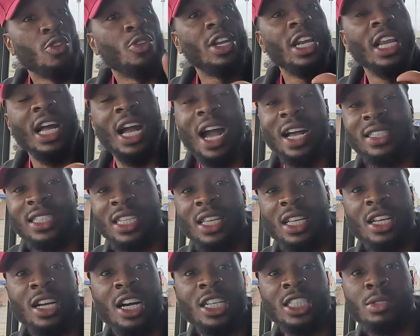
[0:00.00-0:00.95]
You need to
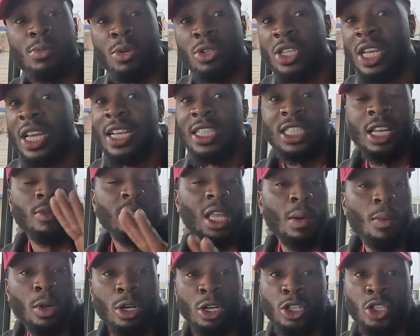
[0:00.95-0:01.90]
contact the customers, see
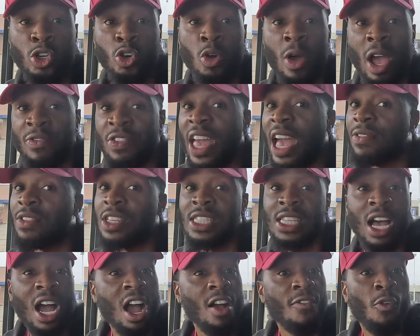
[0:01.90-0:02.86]
what they want to do, if they have to
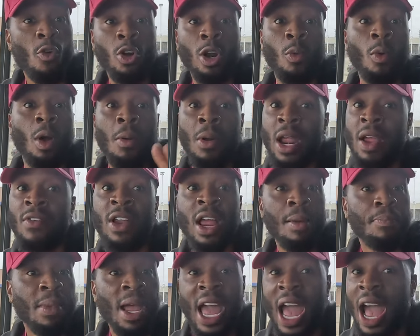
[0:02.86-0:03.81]
sign for it or
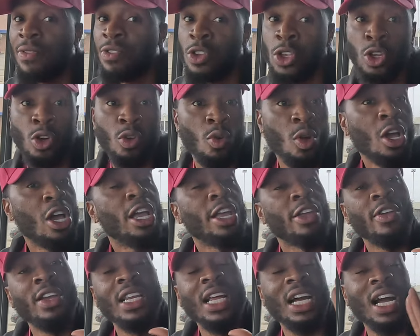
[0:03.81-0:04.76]
whatever they have to do.
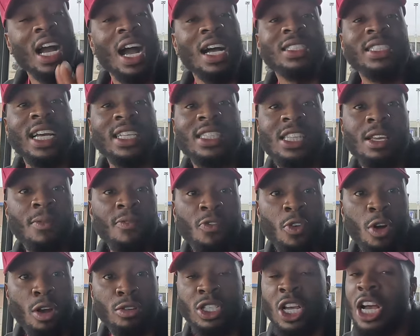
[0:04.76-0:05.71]
You need to contact them
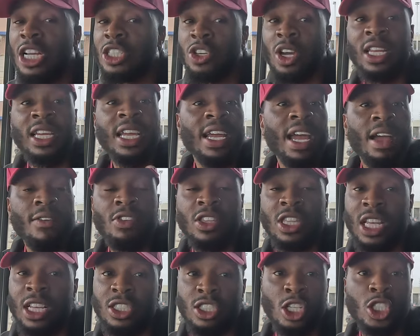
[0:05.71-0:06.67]
first, try to get
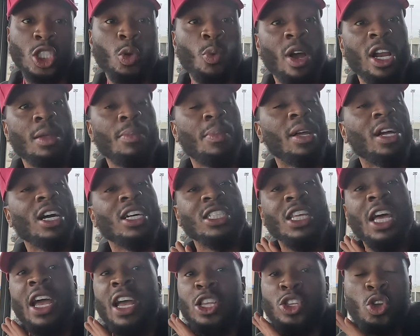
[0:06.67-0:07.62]
everything situated
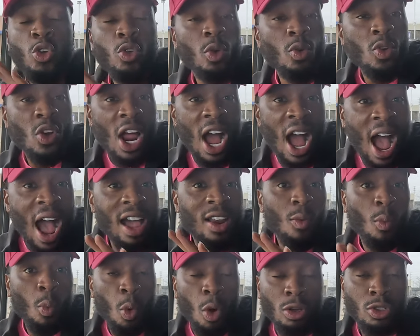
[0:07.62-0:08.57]
because you do
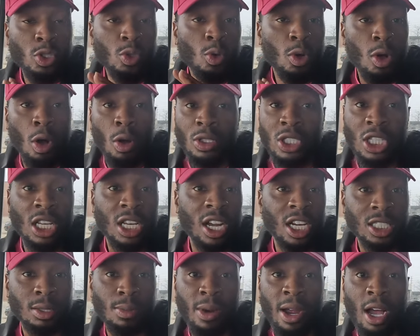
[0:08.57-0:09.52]
not want to go to the
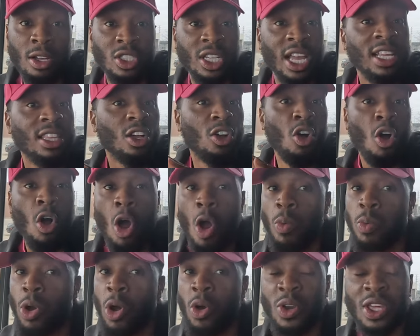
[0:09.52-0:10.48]
customer house and have to
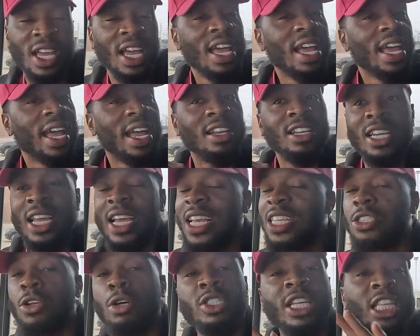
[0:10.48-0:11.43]
call Roadie, and
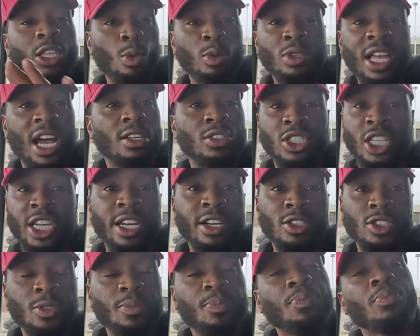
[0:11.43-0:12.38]
it's going to take 3,000
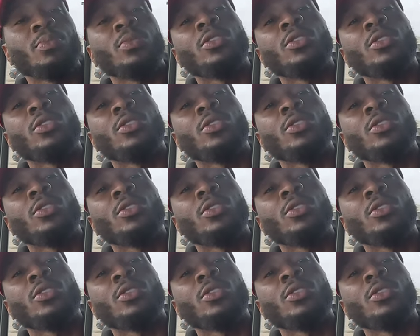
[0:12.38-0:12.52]
years